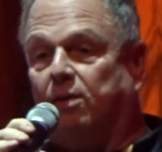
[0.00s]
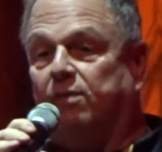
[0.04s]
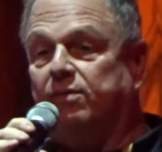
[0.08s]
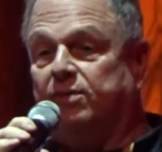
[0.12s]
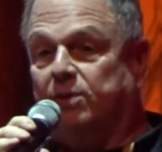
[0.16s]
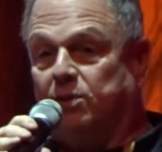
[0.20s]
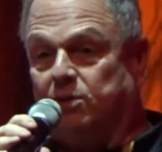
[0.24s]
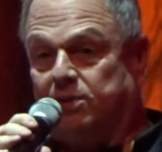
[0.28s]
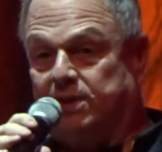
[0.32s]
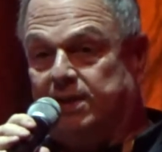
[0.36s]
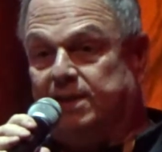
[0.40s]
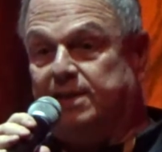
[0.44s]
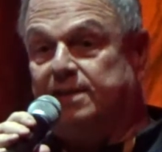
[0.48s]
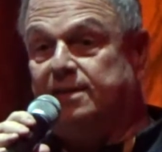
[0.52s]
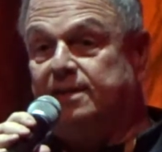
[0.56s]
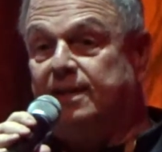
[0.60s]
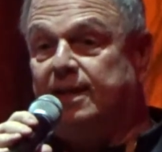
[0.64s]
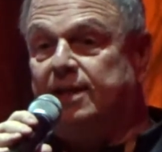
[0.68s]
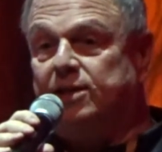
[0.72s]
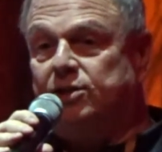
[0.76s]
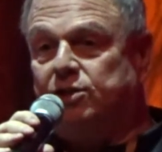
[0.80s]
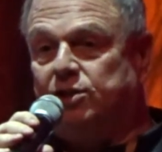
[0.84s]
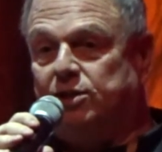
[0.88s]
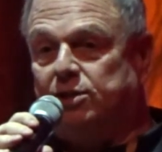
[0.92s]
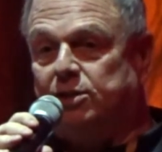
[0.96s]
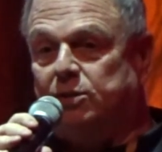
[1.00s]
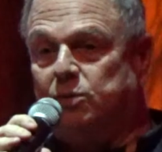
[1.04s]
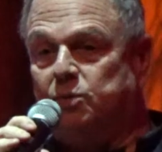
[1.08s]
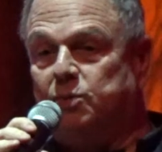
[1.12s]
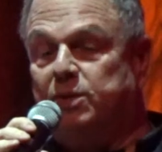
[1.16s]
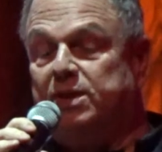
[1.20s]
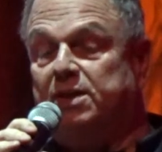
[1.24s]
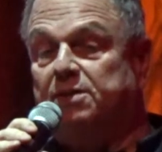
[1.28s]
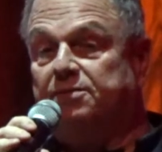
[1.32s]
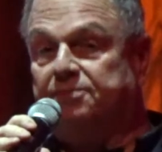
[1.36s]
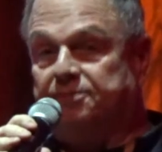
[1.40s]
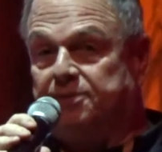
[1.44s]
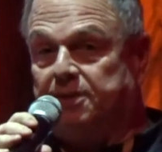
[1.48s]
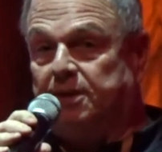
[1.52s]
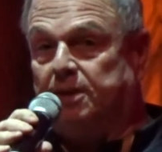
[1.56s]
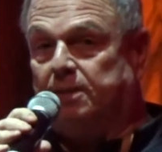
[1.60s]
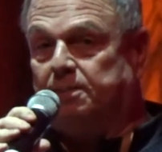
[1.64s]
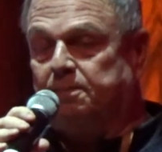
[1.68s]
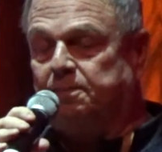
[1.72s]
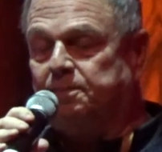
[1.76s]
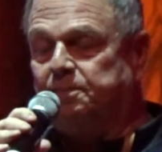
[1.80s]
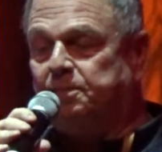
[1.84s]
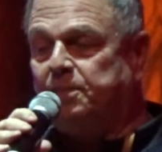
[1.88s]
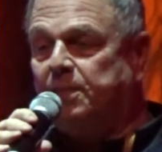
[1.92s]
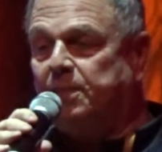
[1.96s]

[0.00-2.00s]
of the organization, with the film.